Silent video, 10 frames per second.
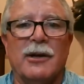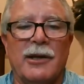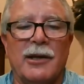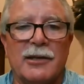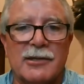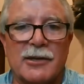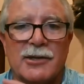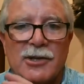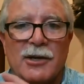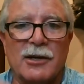it's going
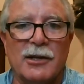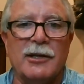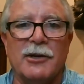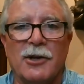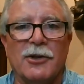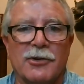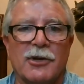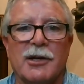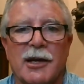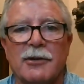to start cleaning all the
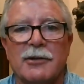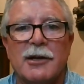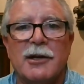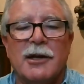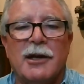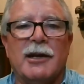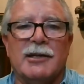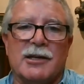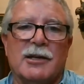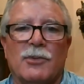crud out and
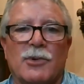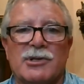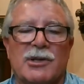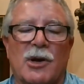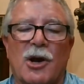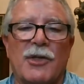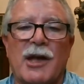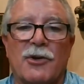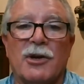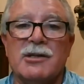it's going to where's all
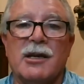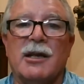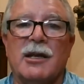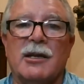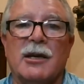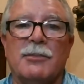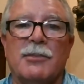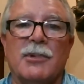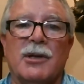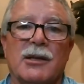that crud's going to end
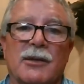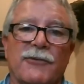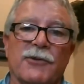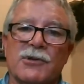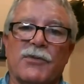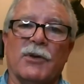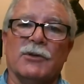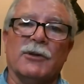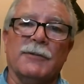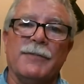up in the first
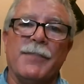filter